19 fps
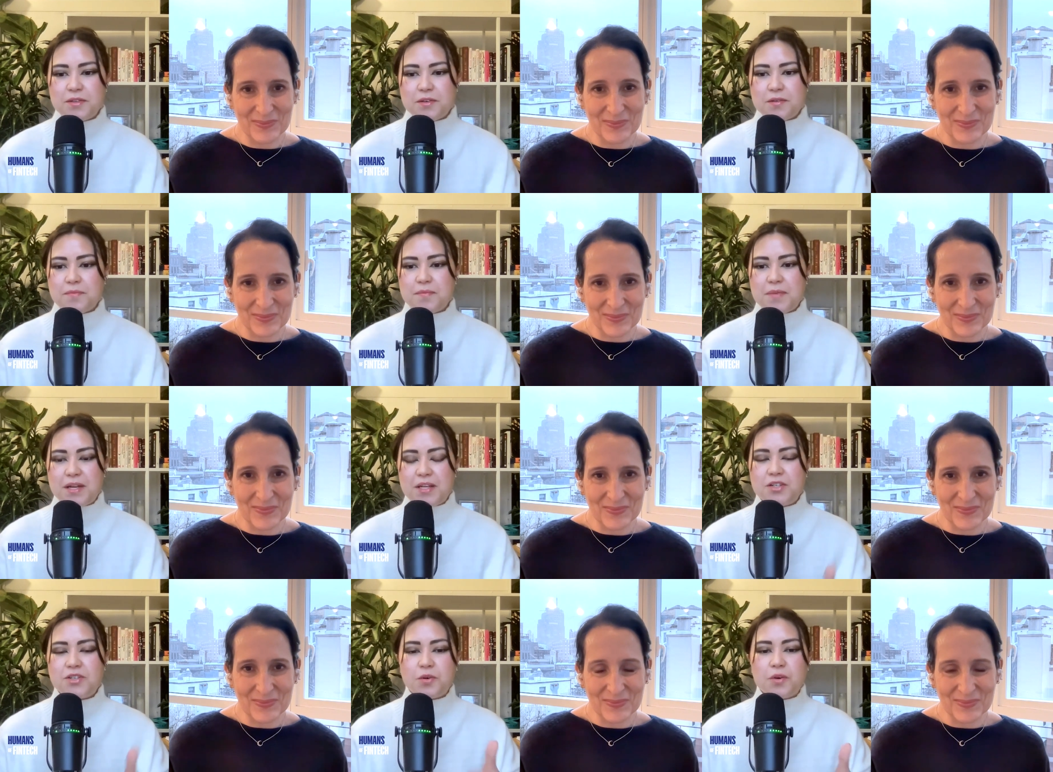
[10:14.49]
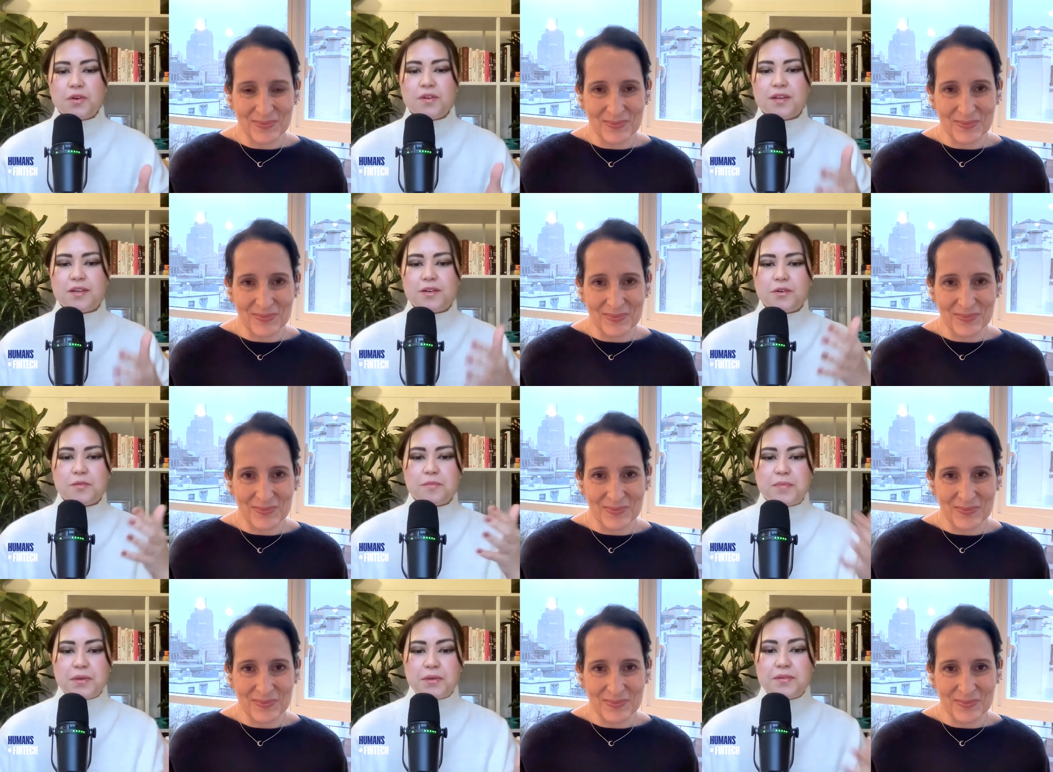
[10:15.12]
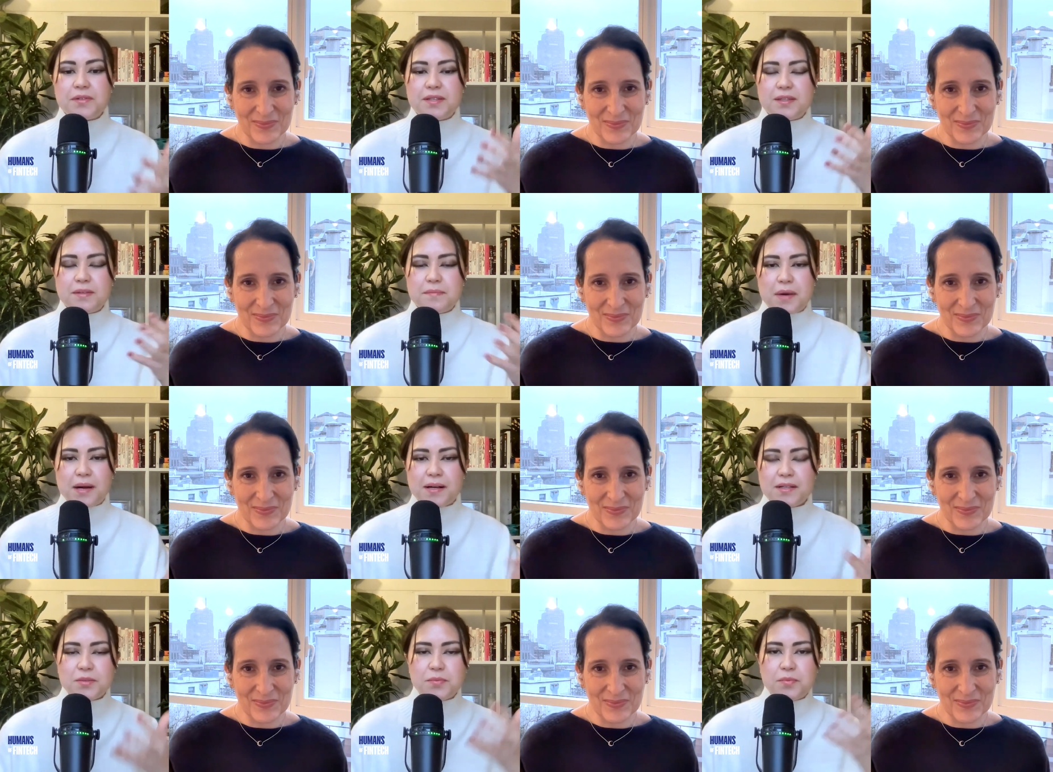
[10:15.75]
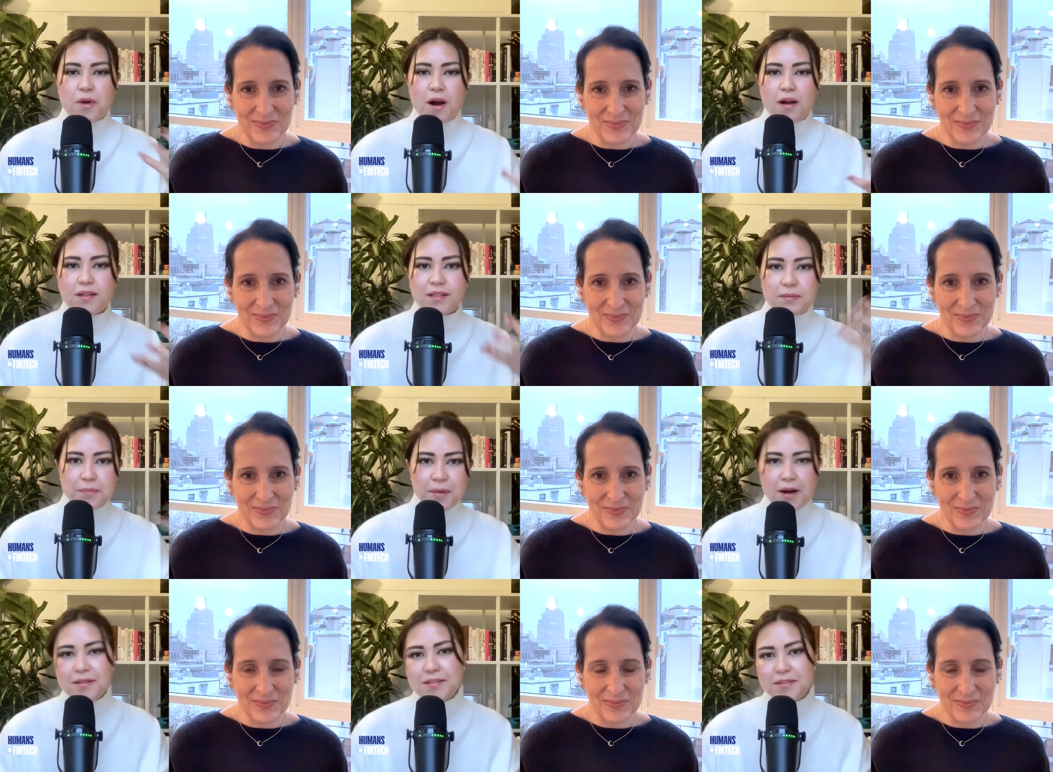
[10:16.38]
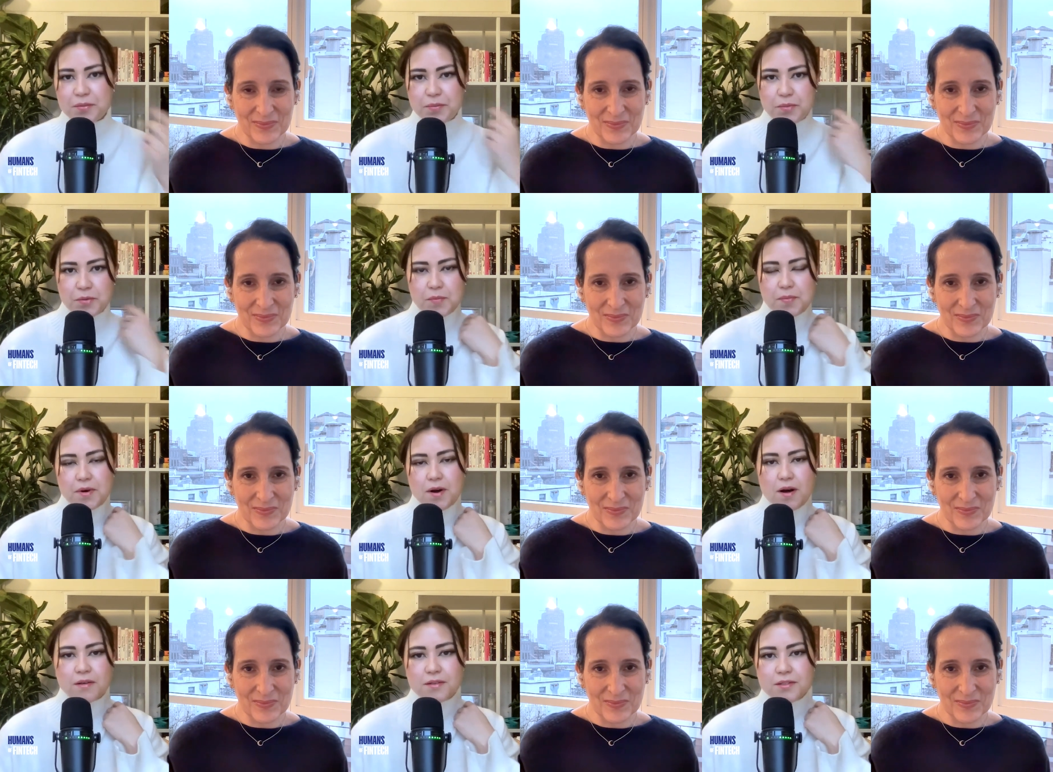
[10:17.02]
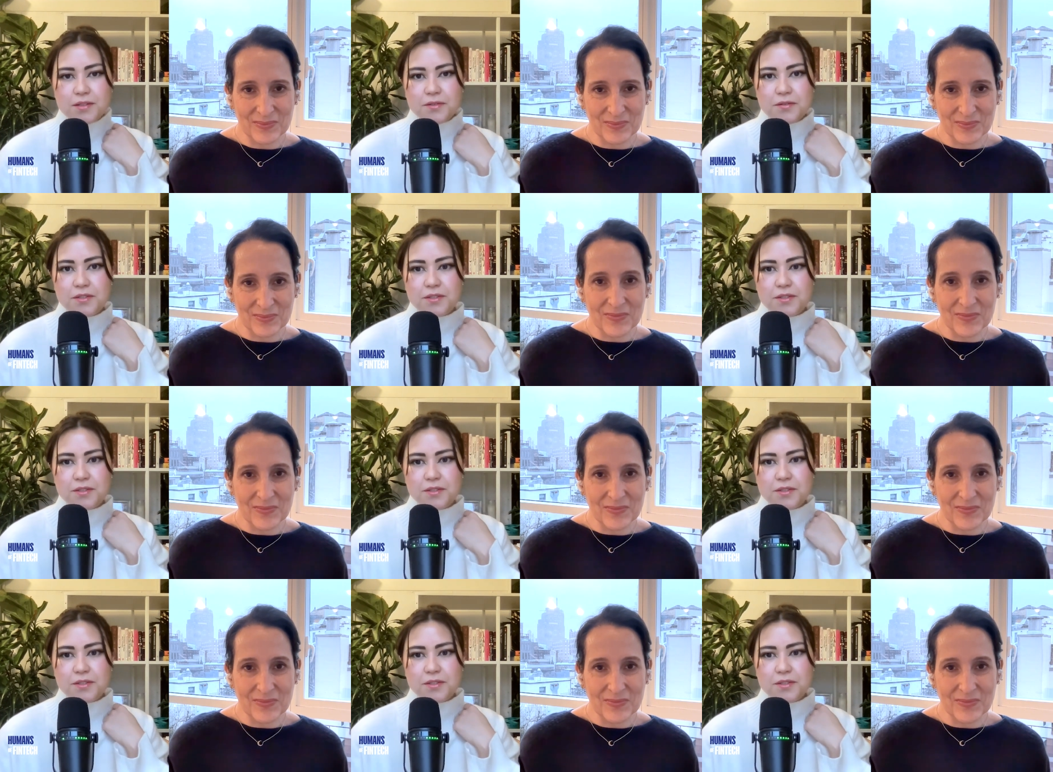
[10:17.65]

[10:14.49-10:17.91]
Speaker 1: to make sure that you're building the best product possible but also